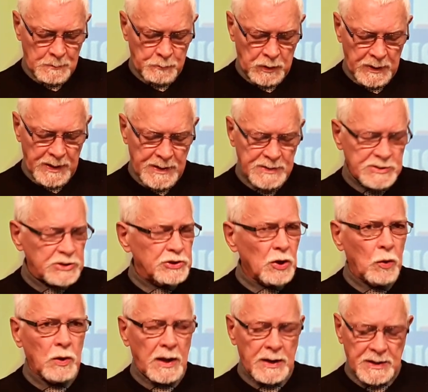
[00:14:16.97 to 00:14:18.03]
Please,
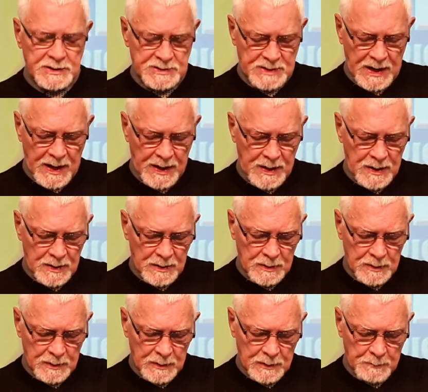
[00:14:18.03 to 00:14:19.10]
don't let this day
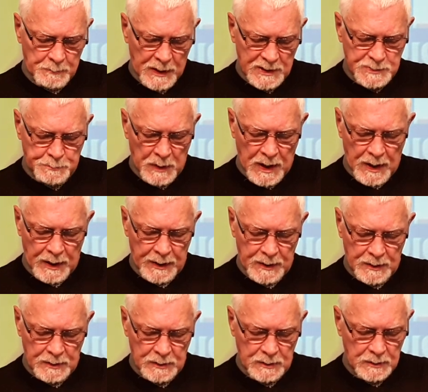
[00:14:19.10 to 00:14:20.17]
pass by.
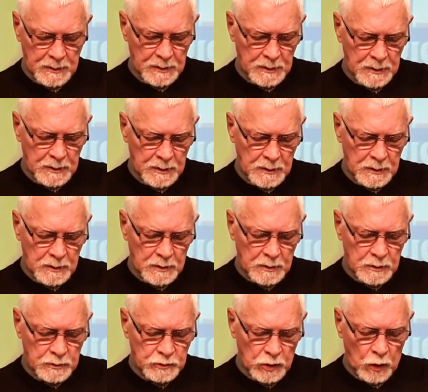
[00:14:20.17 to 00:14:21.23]

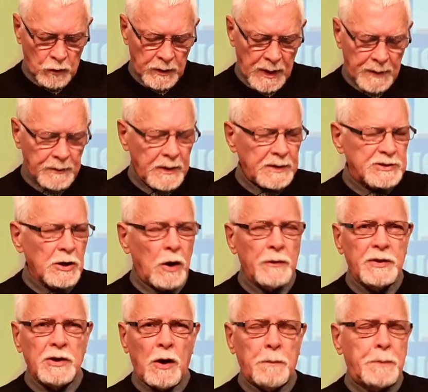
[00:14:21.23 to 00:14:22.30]
Don't let
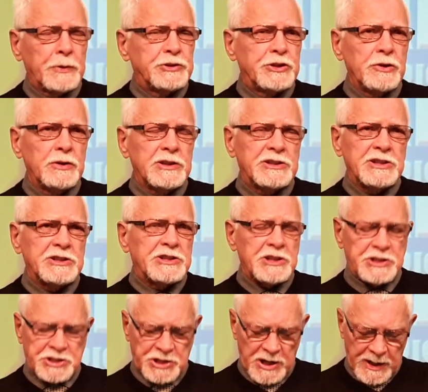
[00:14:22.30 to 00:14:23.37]
the opportunity to
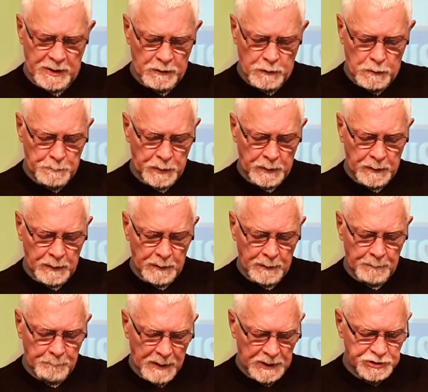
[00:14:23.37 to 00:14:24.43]
cheer up
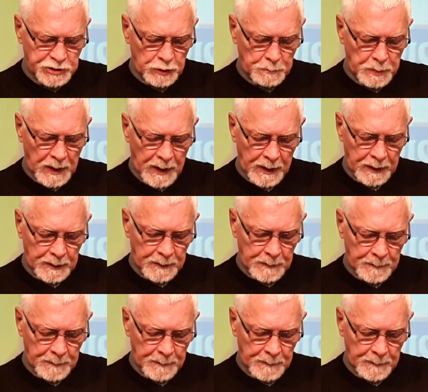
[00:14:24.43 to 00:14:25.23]
pass you by.